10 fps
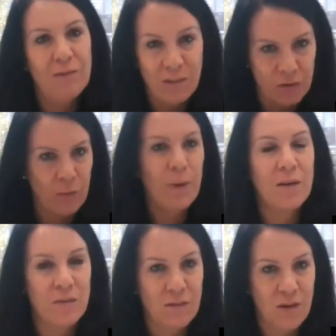
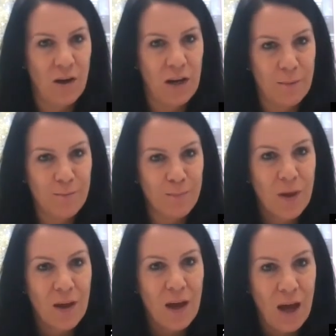disappears entirely
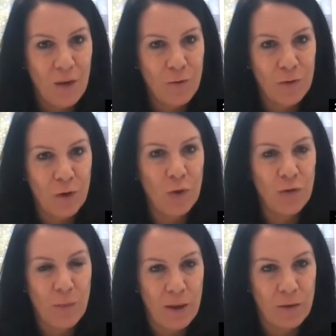for as long as
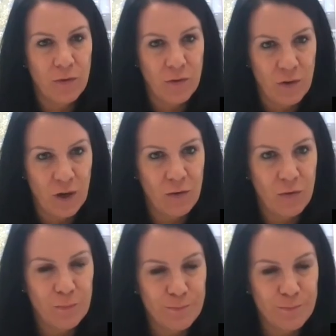the mouse is alive.